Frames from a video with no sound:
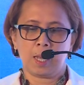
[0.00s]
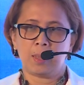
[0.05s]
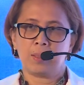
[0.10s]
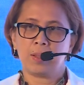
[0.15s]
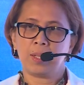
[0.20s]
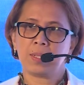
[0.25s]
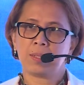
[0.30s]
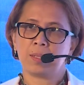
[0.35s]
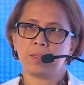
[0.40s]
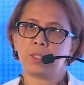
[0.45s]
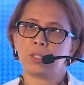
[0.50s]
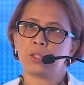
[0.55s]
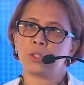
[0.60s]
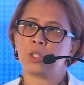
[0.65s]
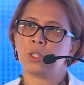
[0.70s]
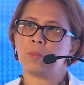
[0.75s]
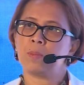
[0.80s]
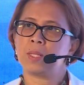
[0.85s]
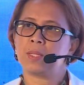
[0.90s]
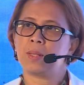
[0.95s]
These are the
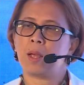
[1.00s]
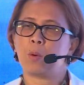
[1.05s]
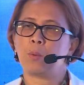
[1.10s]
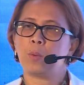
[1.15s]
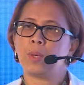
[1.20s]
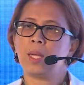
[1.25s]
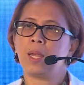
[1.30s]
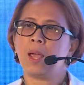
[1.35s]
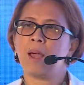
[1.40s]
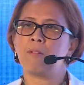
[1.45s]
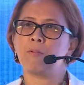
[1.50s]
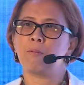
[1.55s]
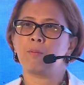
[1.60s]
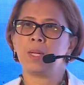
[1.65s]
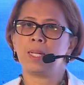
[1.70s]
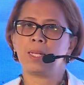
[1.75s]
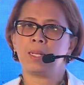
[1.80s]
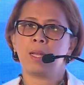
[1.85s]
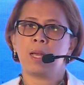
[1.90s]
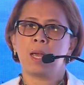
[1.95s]
terms that we have
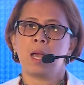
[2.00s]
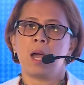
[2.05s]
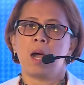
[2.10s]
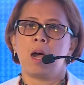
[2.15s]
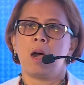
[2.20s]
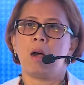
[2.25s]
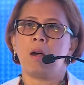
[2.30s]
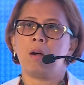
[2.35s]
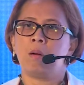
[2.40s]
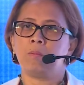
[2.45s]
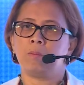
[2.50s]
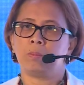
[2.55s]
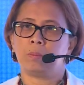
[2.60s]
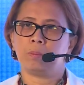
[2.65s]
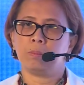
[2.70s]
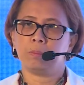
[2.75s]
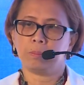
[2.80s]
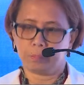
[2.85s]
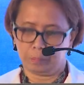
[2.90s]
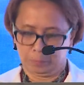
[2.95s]
been
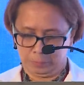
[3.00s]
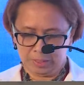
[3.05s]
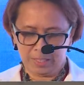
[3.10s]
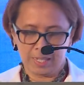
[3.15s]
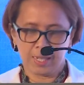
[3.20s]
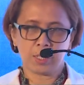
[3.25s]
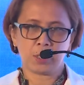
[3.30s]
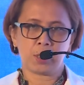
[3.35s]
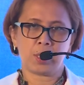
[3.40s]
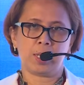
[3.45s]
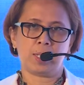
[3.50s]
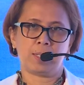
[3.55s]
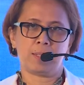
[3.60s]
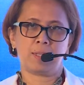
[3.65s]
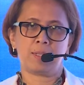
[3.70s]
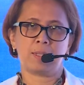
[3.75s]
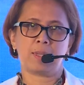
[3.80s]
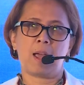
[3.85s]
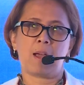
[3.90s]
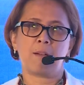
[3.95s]
teaching the
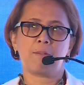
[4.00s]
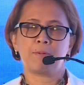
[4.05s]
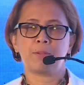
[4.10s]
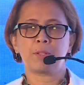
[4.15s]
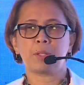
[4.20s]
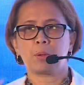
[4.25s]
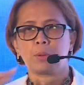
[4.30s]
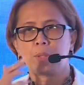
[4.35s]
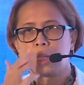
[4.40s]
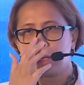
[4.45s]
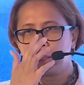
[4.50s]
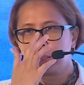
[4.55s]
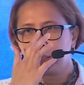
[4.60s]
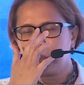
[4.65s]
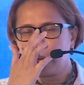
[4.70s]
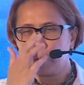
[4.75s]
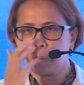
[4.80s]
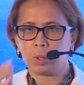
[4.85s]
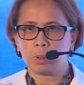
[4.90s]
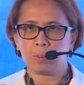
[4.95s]
staff so that
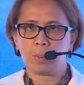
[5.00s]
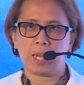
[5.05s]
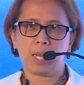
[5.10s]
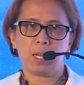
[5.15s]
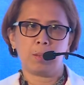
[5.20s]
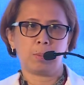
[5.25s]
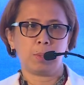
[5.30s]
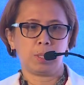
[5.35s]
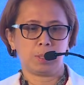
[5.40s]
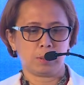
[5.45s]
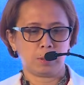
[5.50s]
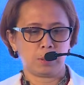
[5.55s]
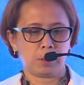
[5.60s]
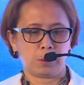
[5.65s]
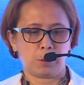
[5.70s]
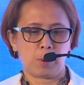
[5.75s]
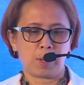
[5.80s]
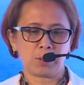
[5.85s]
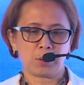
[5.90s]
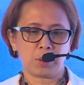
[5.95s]
they will be able
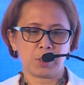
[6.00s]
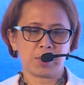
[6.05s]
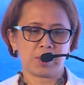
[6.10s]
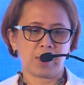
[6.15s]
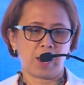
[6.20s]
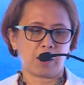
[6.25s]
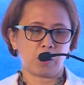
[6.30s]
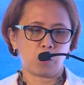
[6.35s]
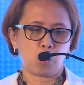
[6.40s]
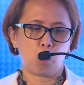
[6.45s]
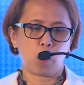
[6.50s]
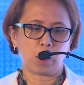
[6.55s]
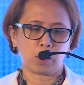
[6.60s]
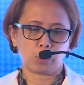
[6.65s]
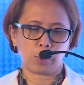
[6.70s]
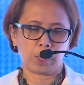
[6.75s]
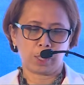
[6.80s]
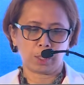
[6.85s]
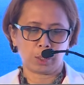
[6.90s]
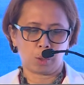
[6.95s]
to understand what
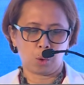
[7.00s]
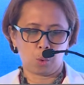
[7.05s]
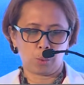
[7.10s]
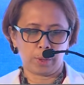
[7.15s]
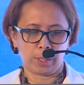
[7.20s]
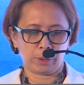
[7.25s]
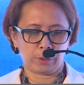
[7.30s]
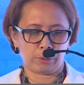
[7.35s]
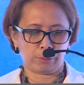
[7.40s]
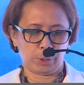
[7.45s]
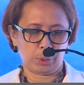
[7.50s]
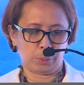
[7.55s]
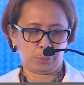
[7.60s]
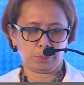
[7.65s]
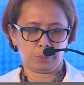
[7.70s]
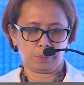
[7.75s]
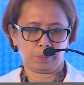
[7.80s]
we are going through.